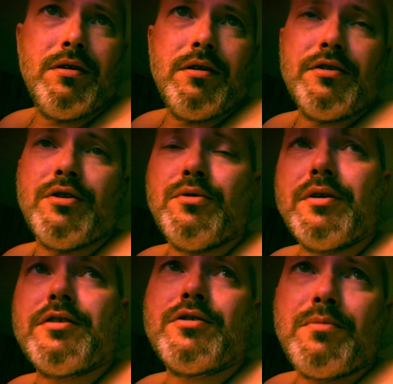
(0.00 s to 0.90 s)
till you
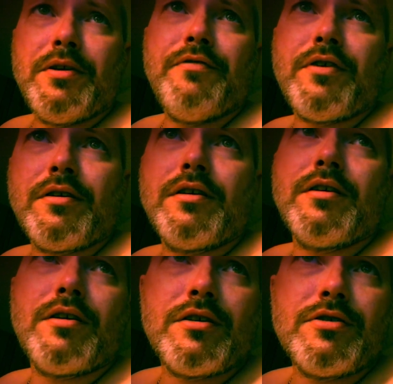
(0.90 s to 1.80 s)
get so many fucking
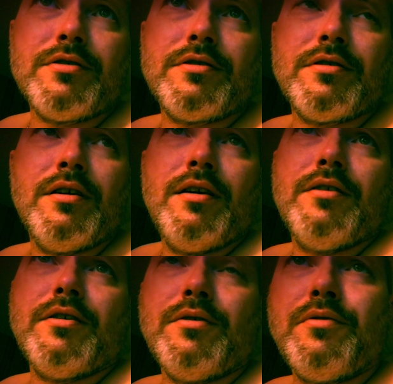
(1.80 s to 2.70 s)
concussions
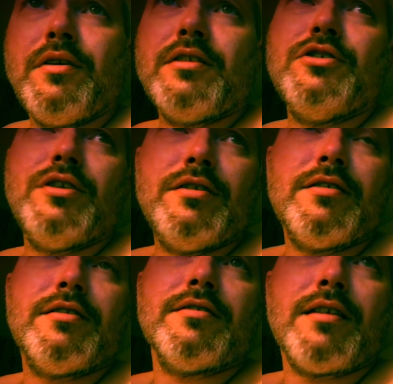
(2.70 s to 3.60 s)
that you think
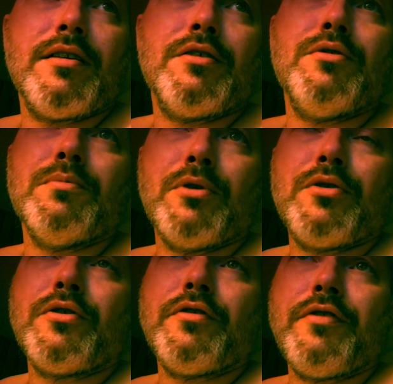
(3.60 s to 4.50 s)
Jesus is telling you to murder
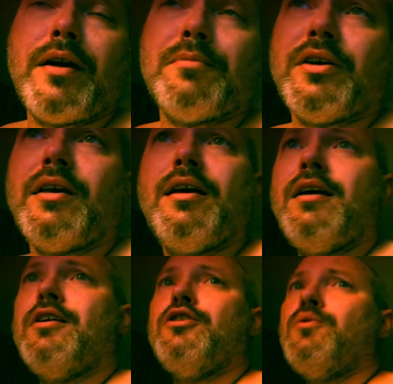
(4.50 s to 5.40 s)
your family.
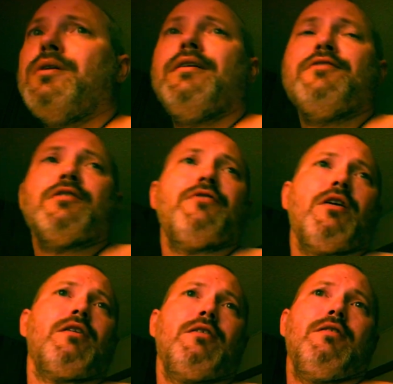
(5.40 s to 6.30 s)
No one gives a fuck.